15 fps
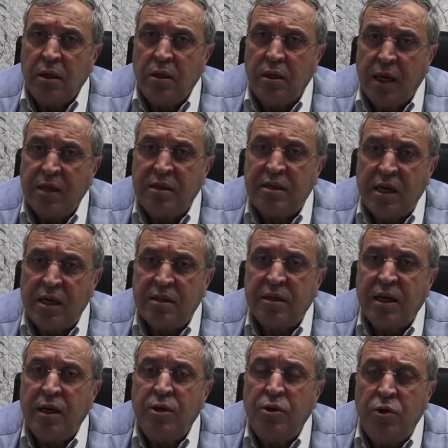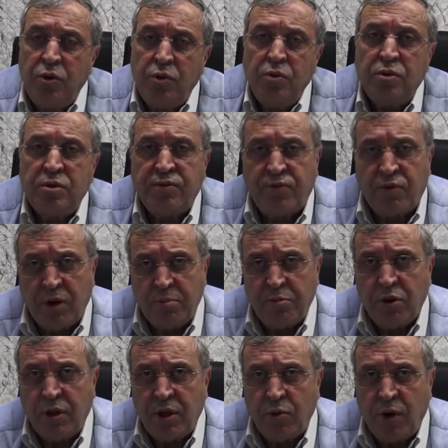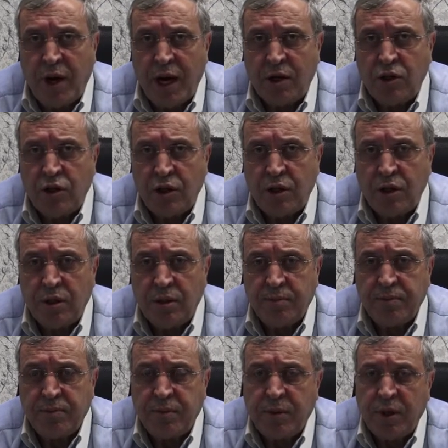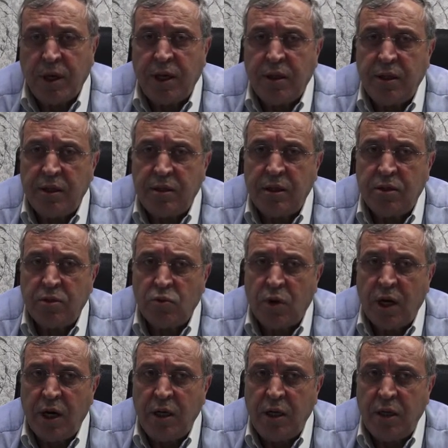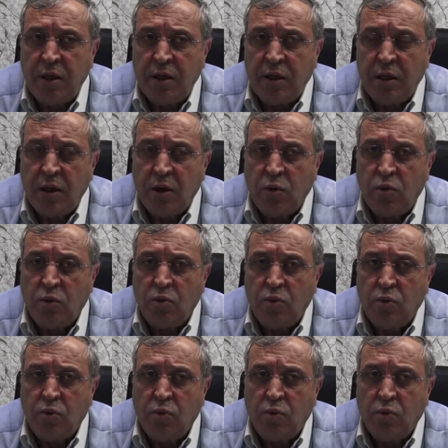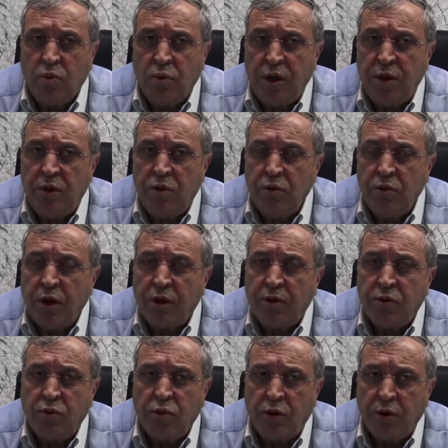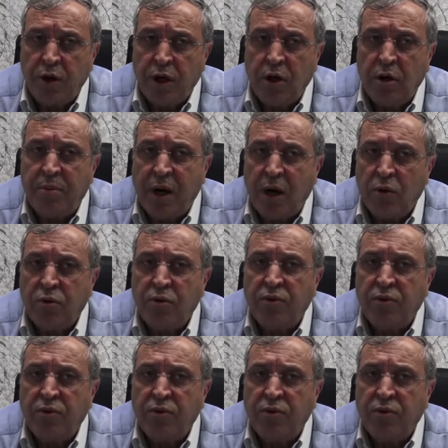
They're cells that induce foreign body reaction. And this is why we do not worry about